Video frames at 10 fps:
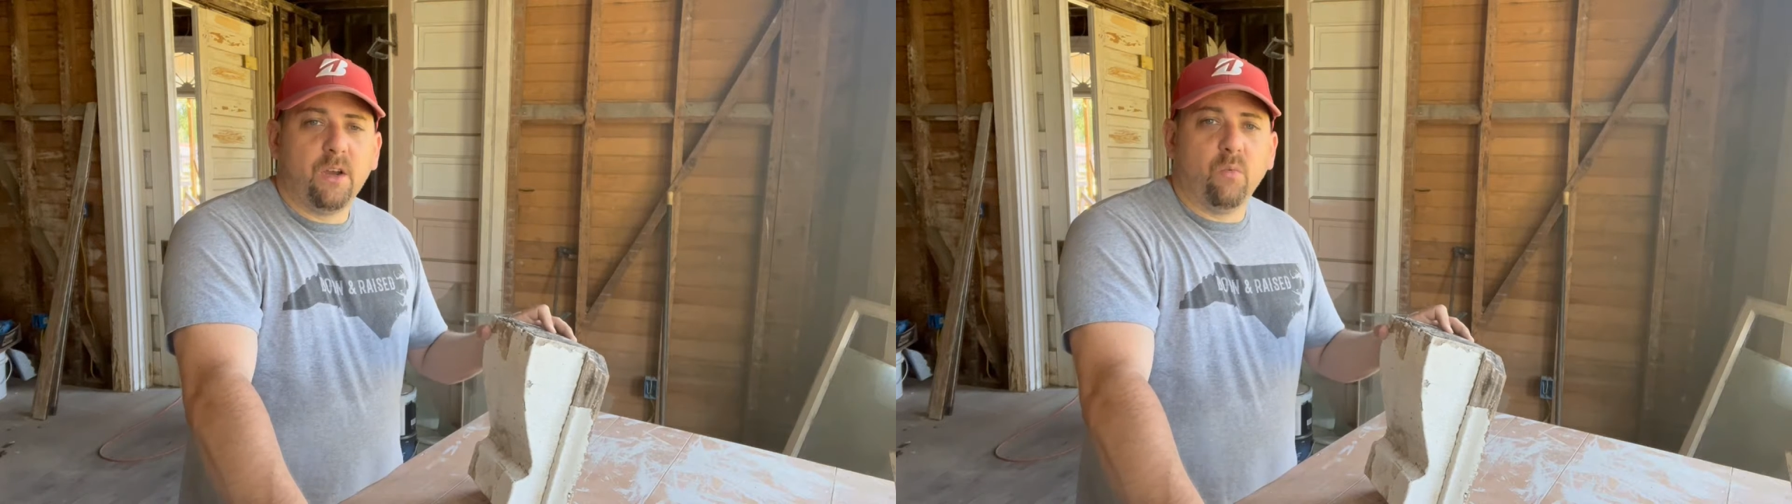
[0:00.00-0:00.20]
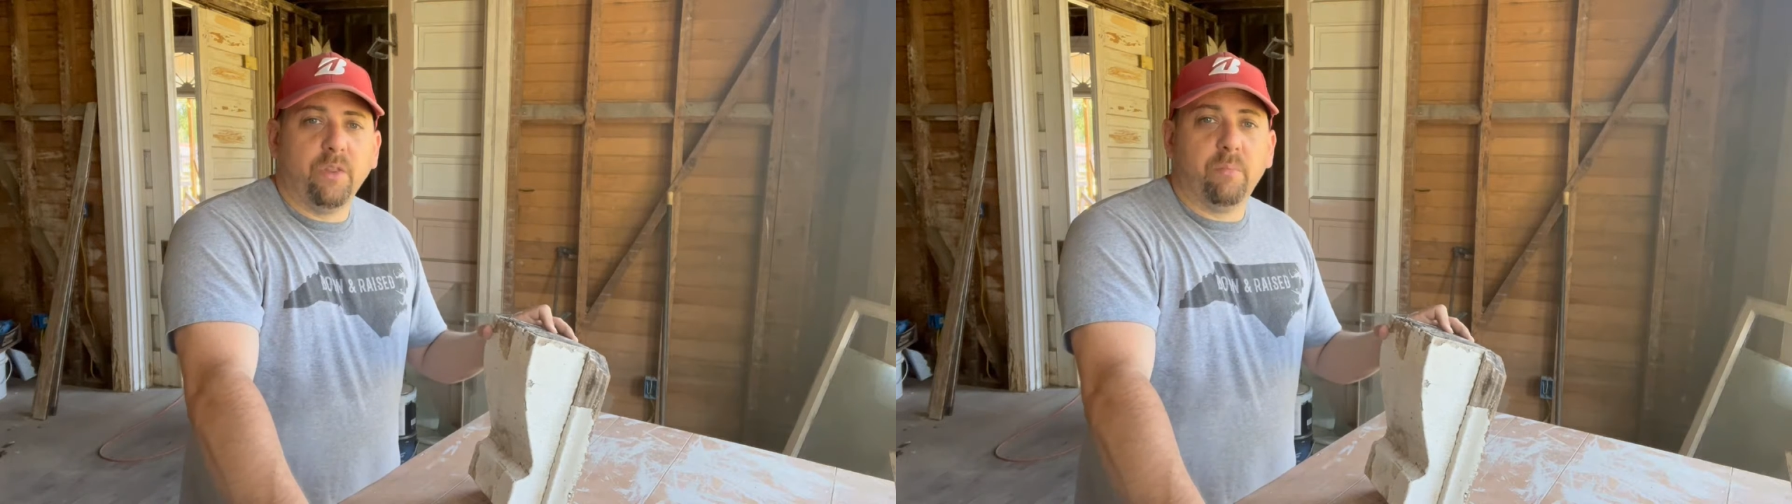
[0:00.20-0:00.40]

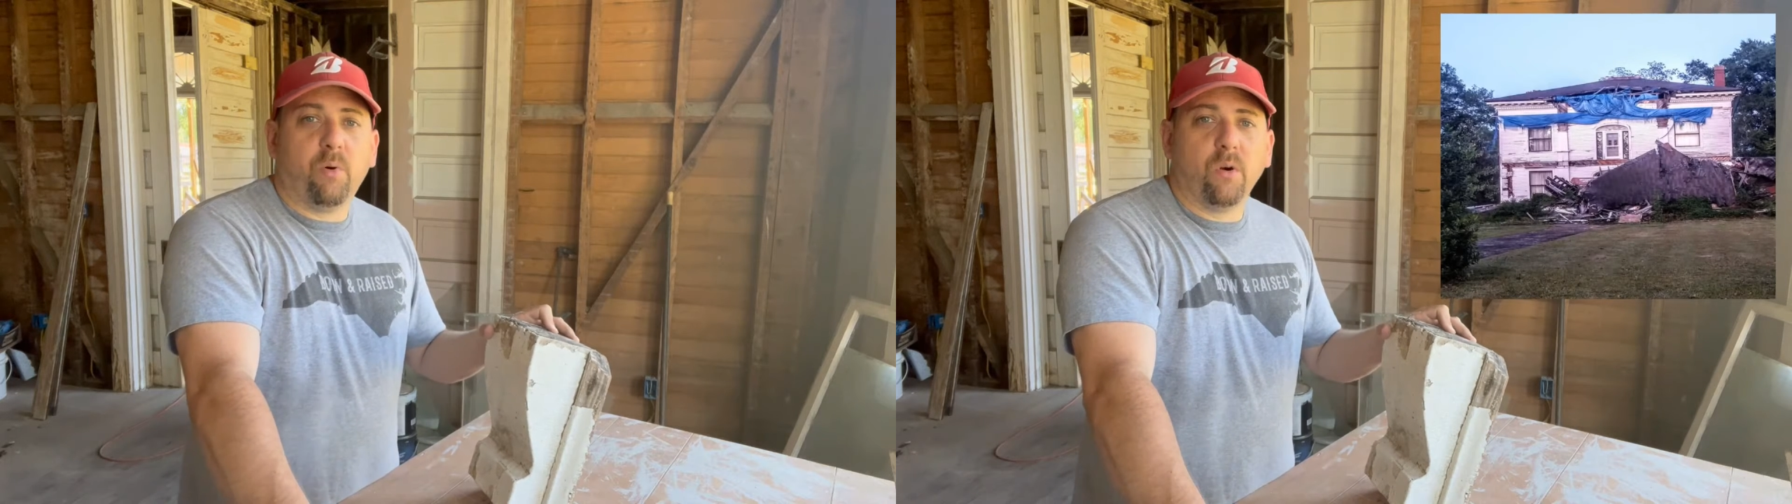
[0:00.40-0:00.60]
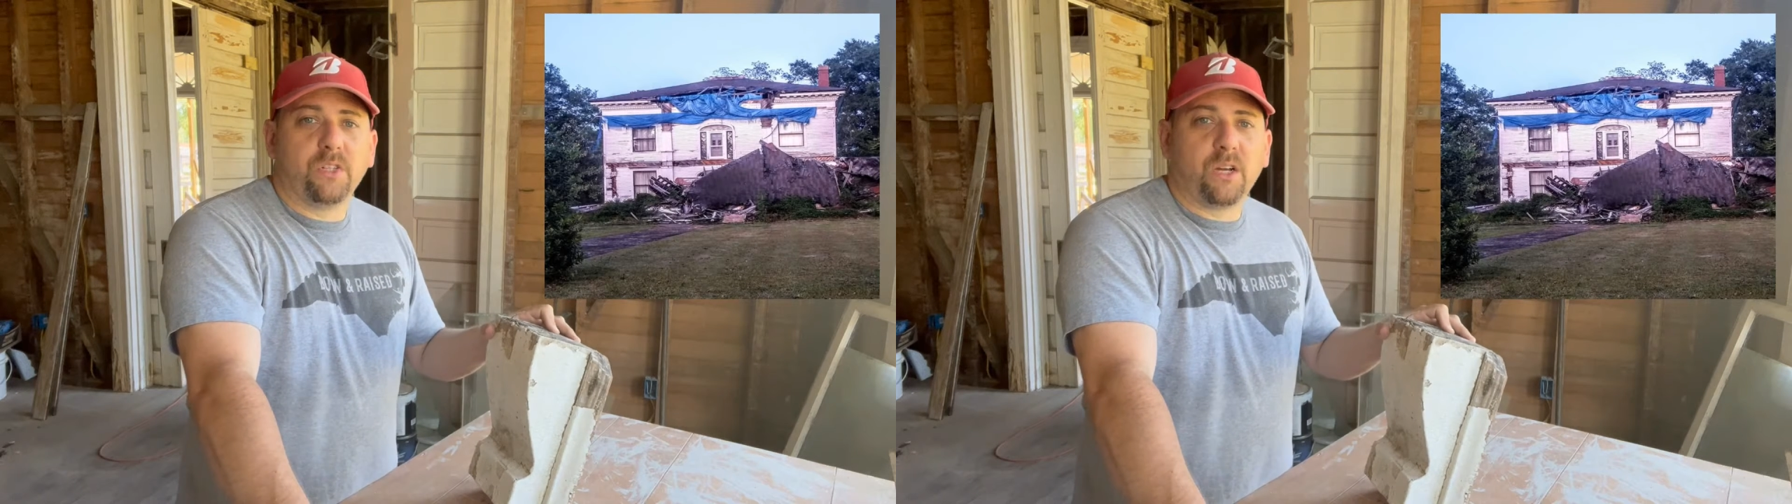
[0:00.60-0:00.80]
when the
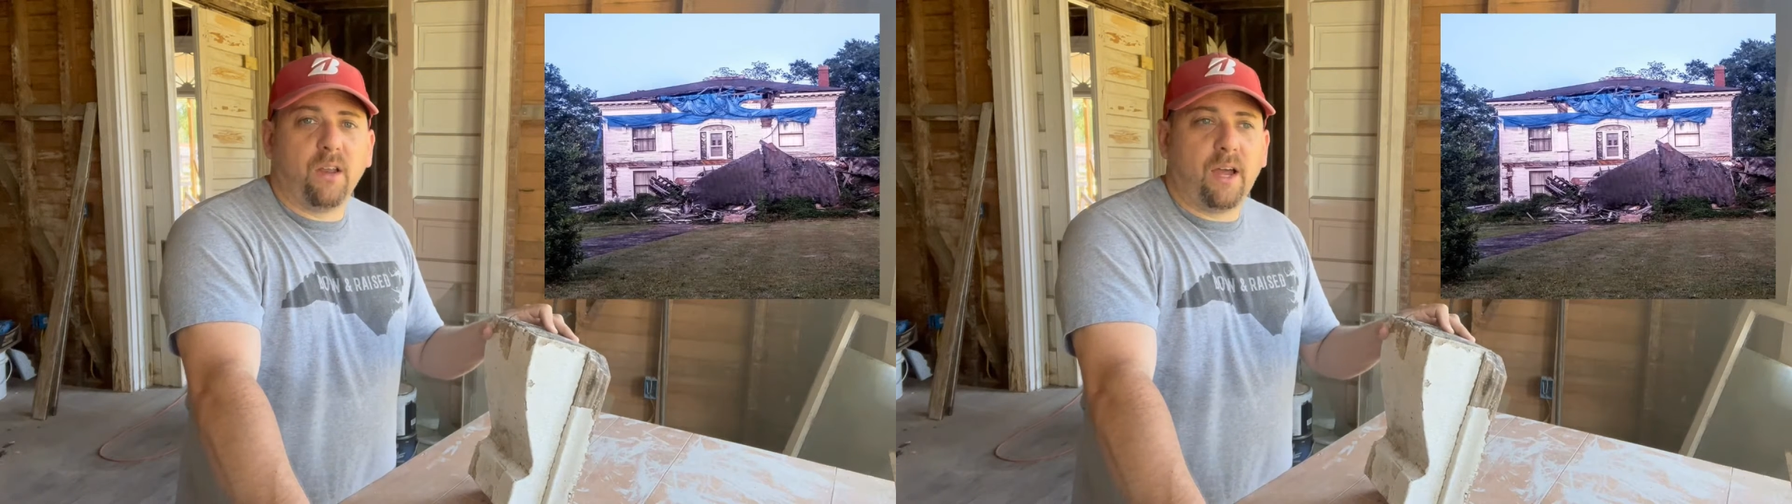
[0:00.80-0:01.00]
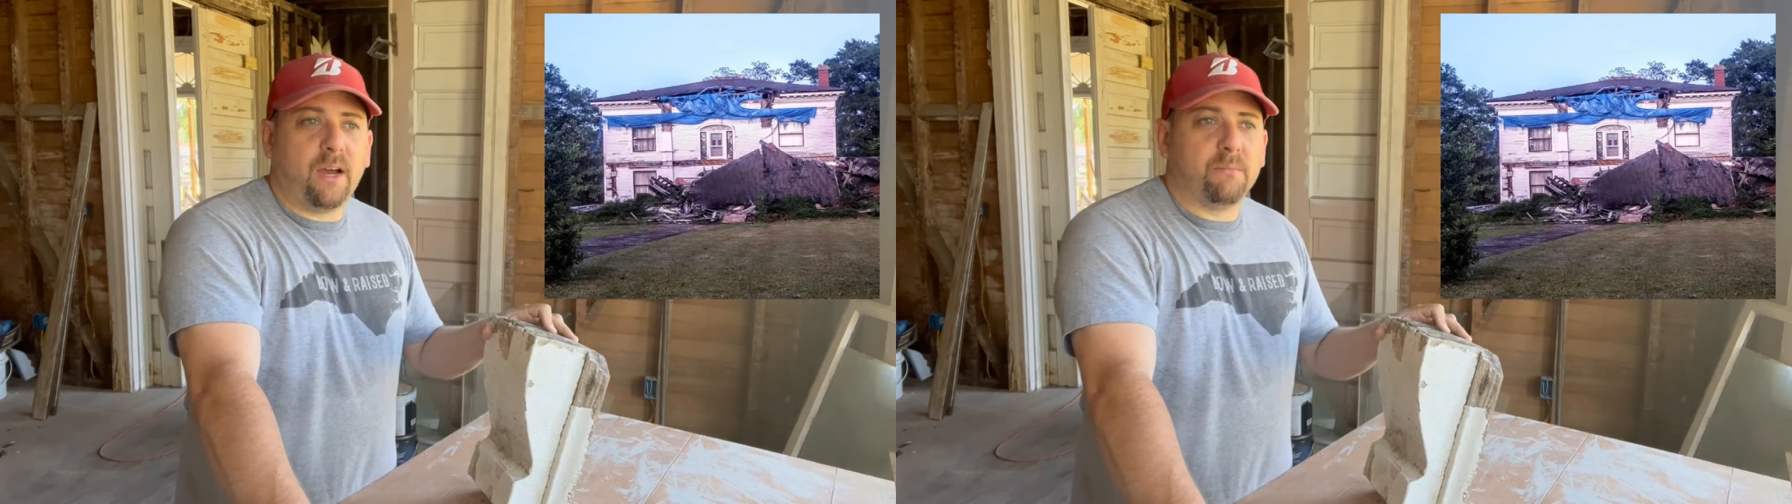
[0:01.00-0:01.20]
porch
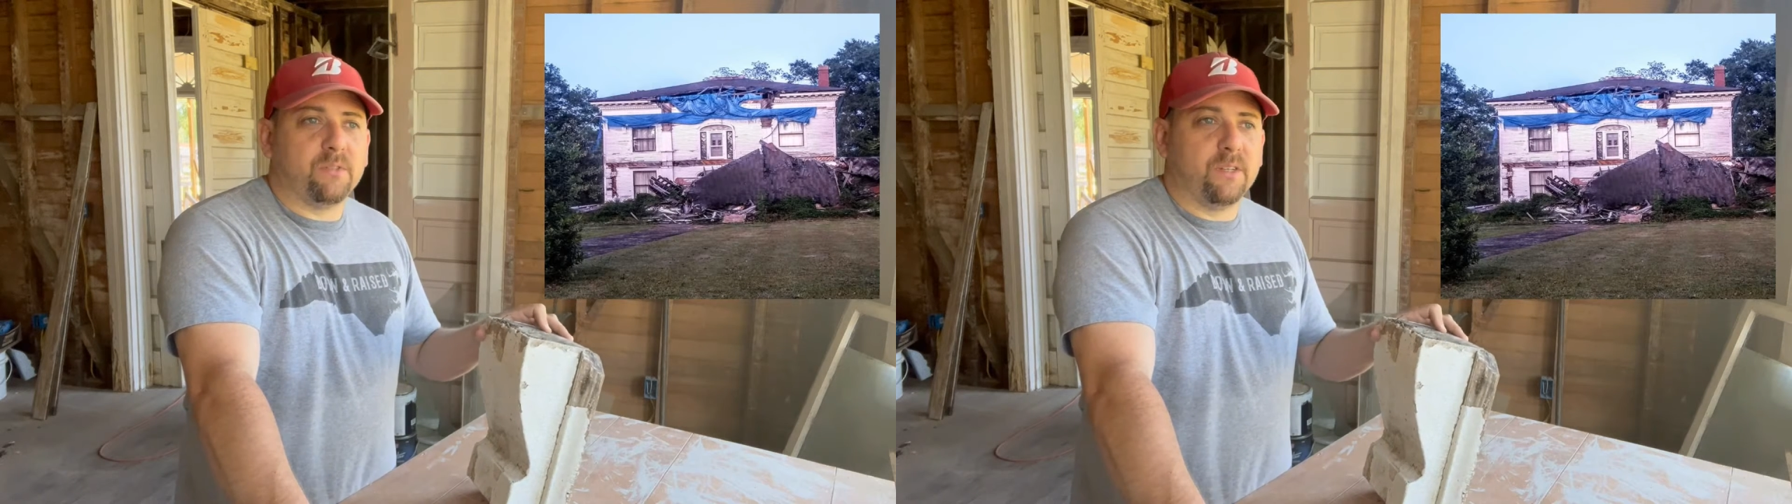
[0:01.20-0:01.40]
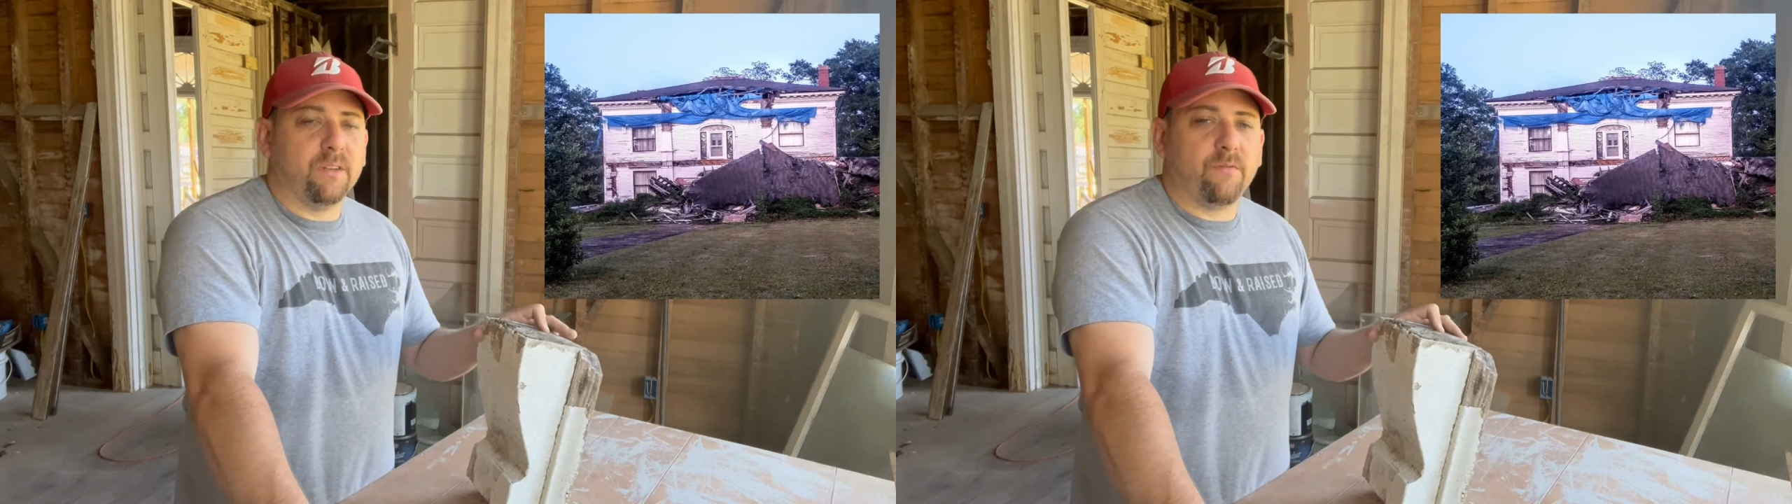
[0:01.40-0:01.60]

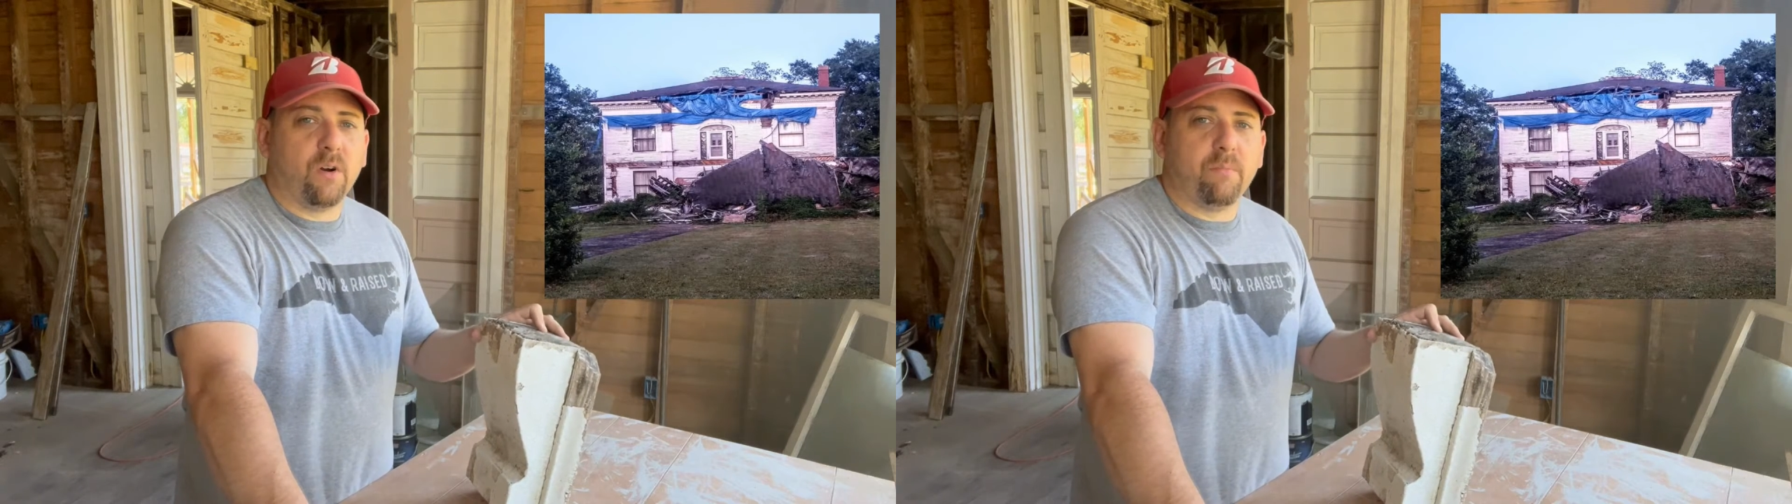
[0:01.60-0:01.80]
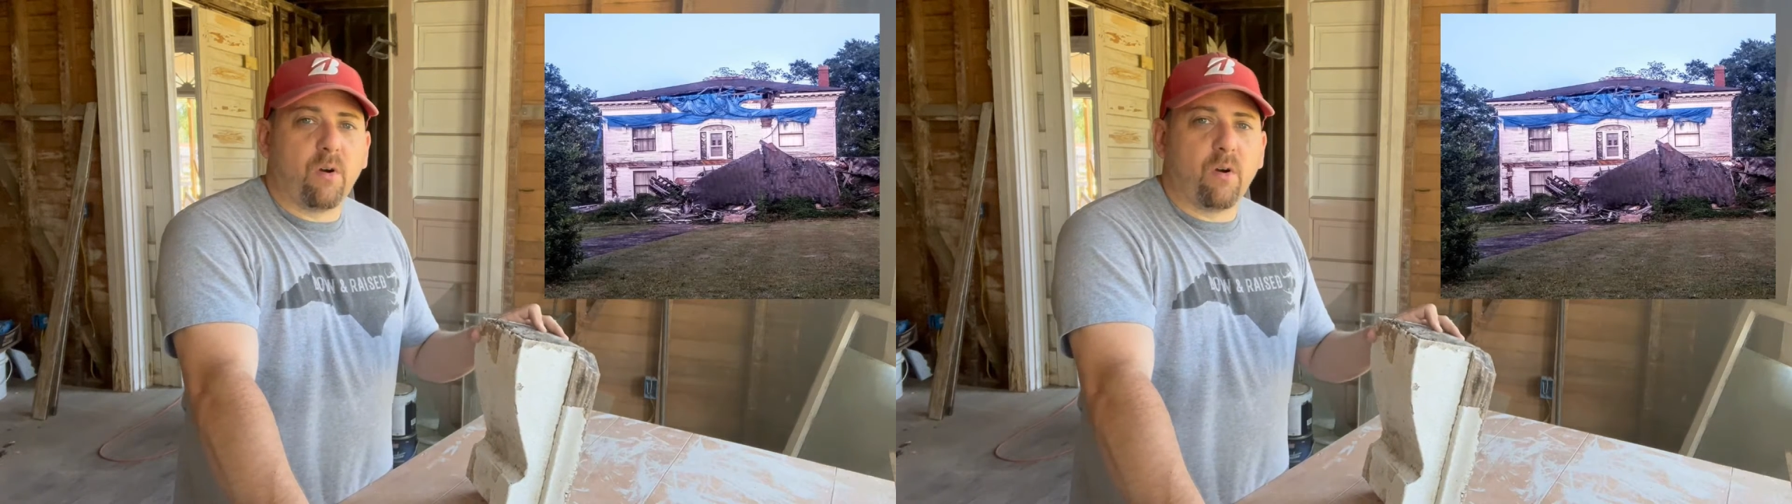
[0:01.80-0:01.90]
collapsed and the front